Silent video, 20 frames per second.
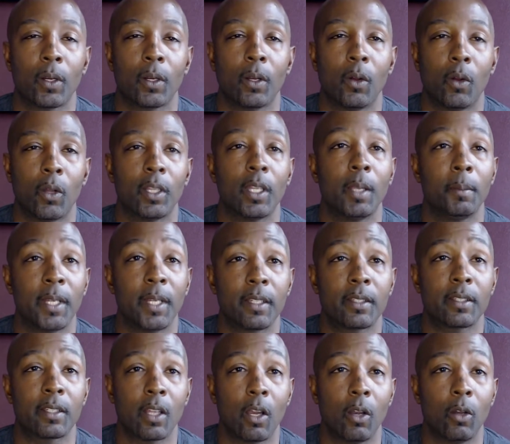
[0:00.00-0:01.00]
on limited
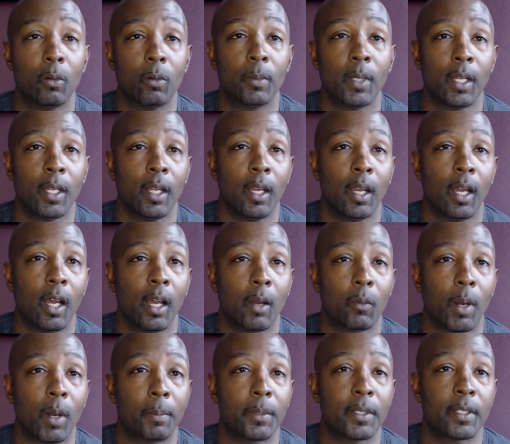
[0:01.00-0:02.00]
scope
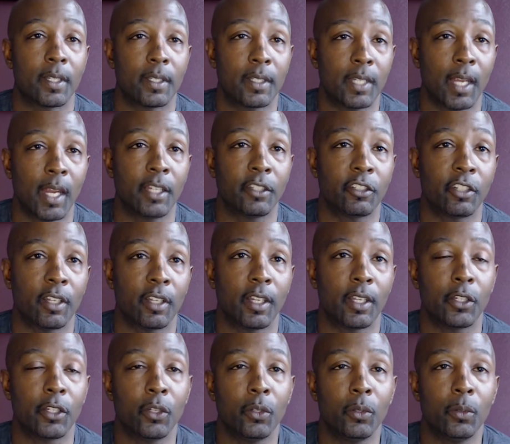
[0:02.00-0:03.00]
representation, that
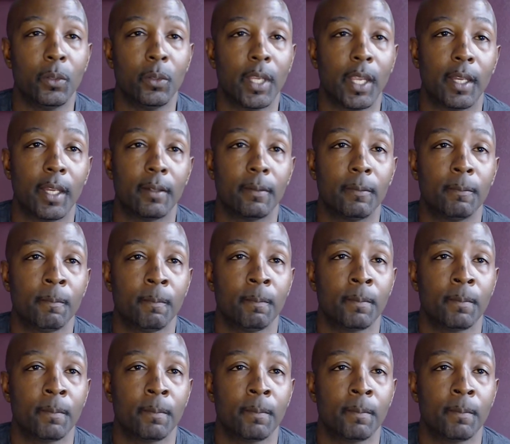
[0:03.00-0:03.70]
you can